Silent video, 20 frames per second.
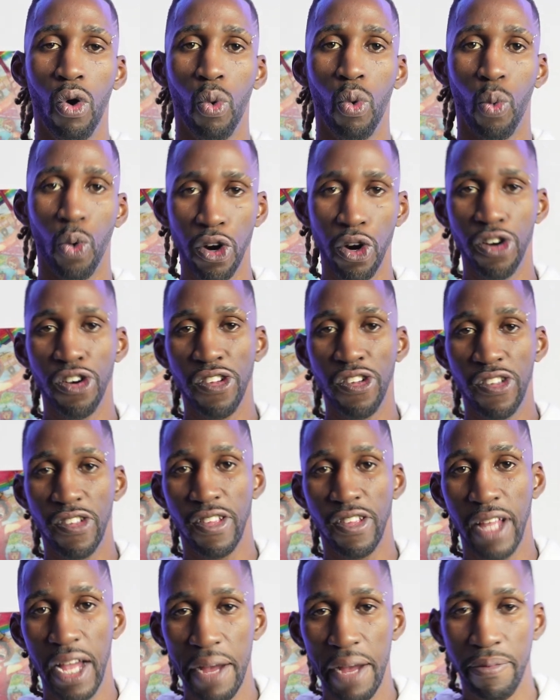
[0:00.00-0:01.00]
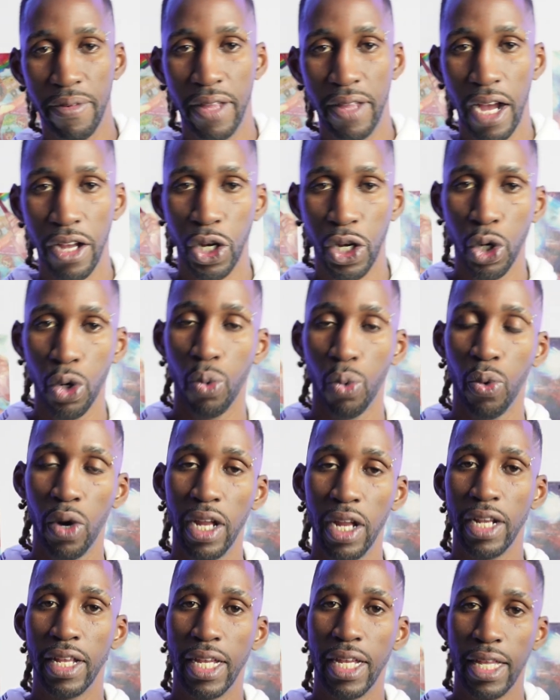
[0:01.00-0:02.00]
What are the steps that you're
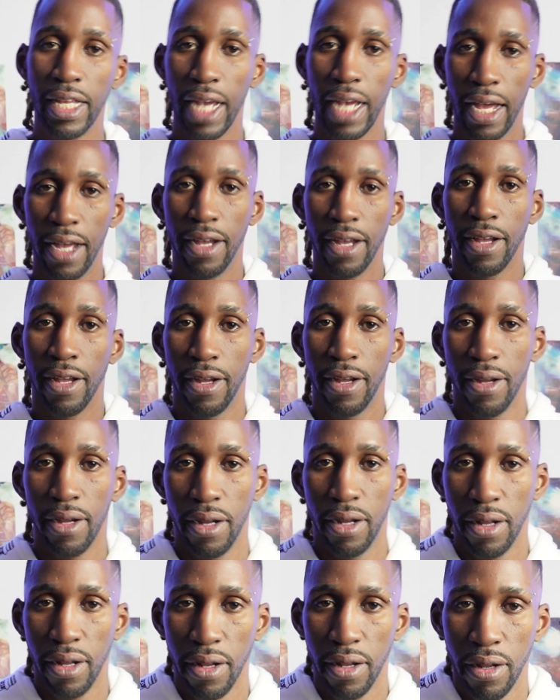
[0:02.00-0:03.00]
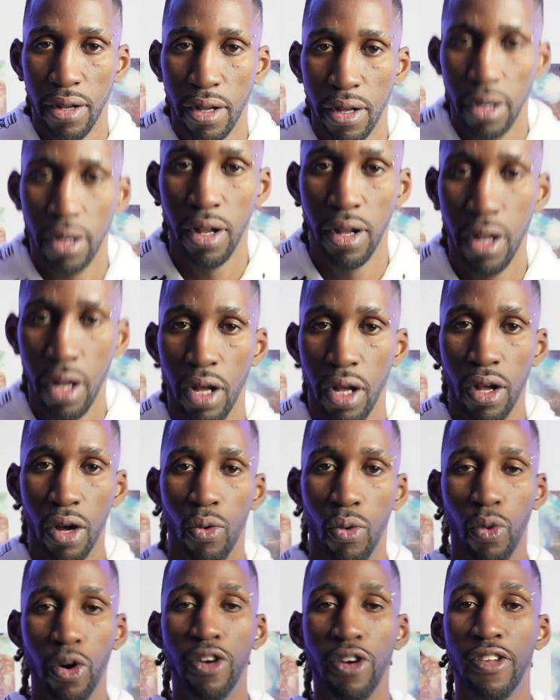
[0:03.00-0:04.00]
willing to take?
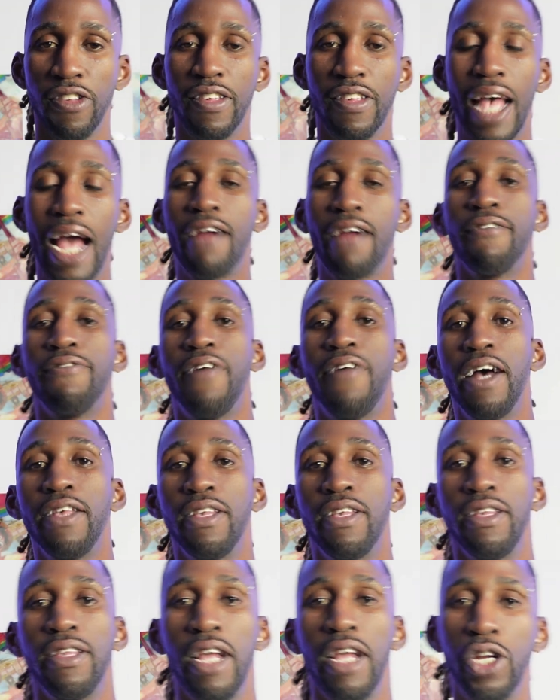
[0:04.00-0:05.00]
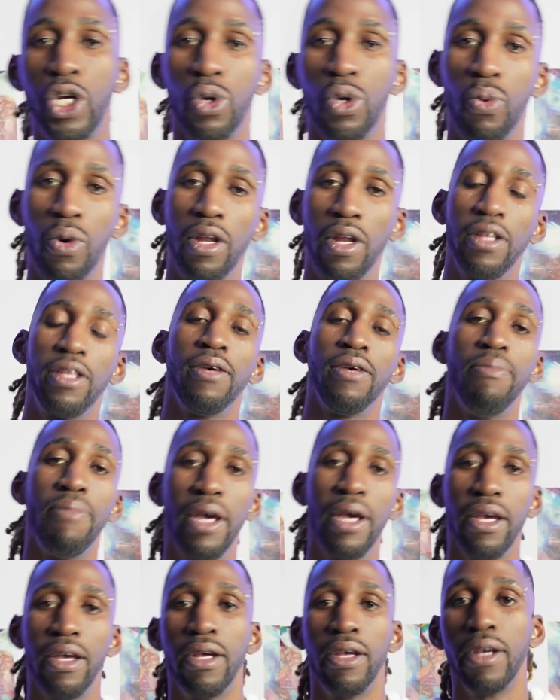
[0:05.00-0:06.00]
What are the sacrifices that you're willing to
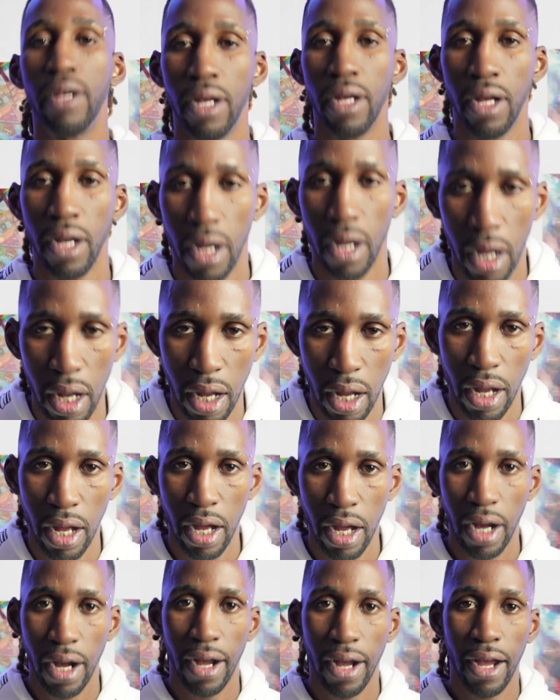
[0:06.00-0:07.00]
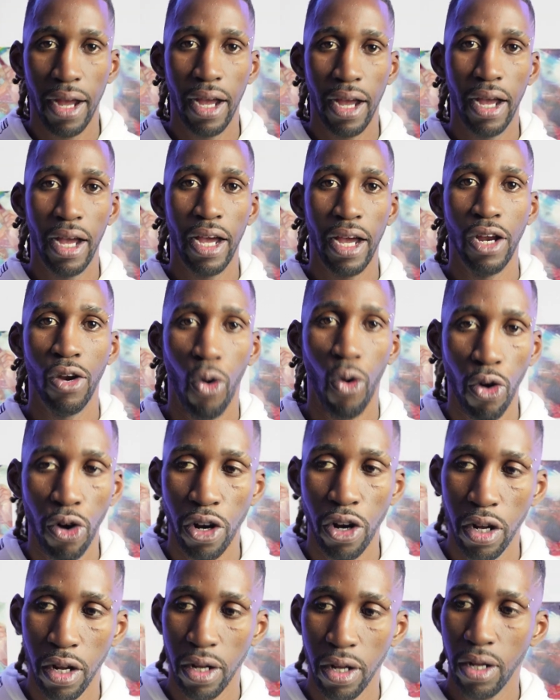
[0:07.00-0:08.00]
make in
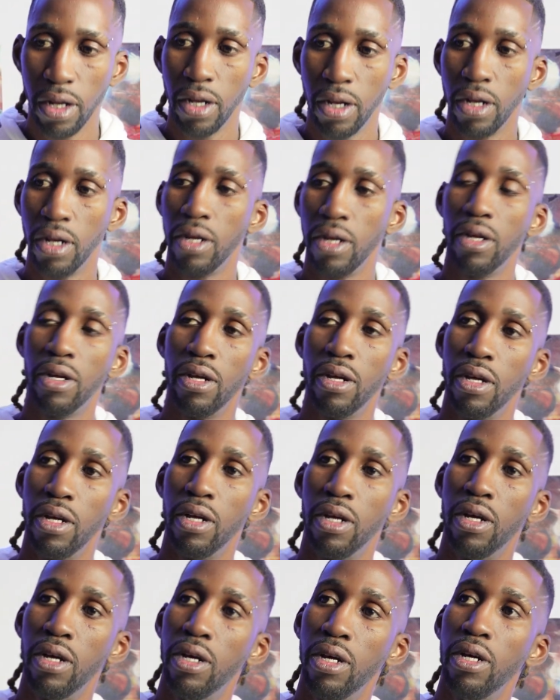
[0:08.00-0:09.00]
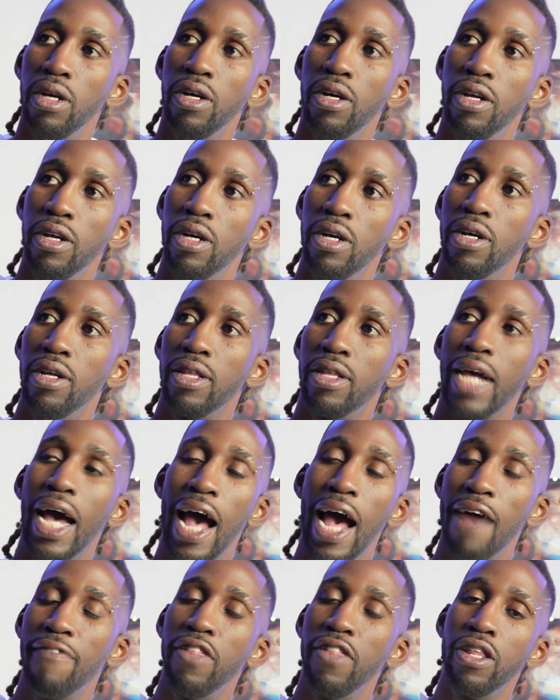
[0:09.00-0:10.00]
order to
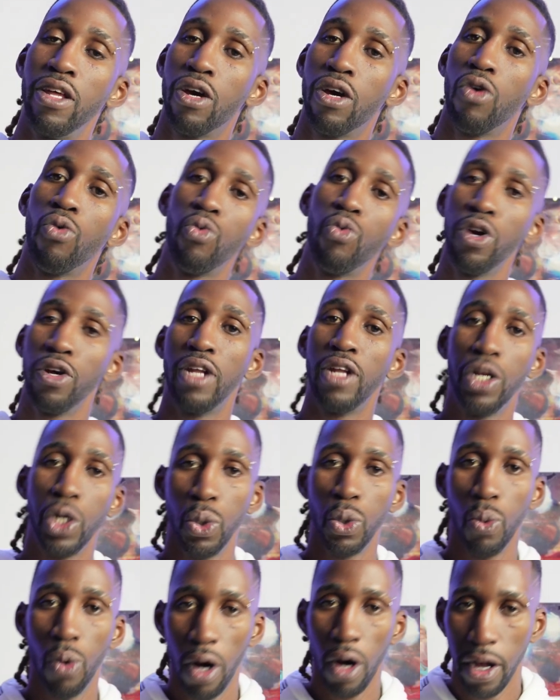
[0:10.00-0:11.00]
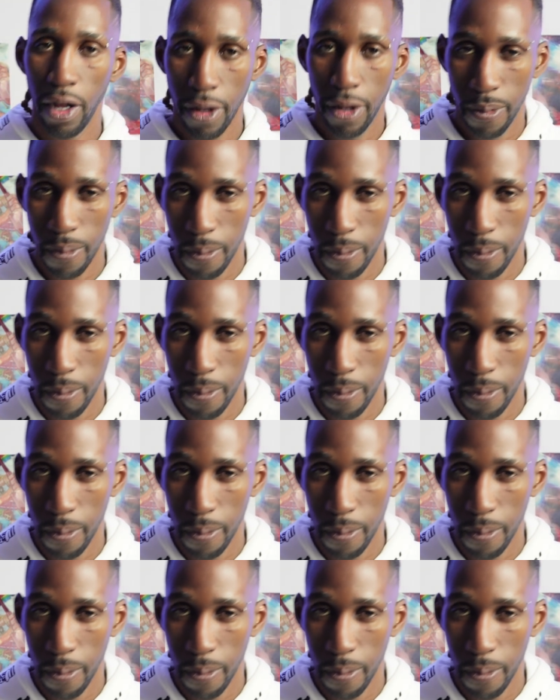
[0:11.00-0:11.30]
have the career that you want?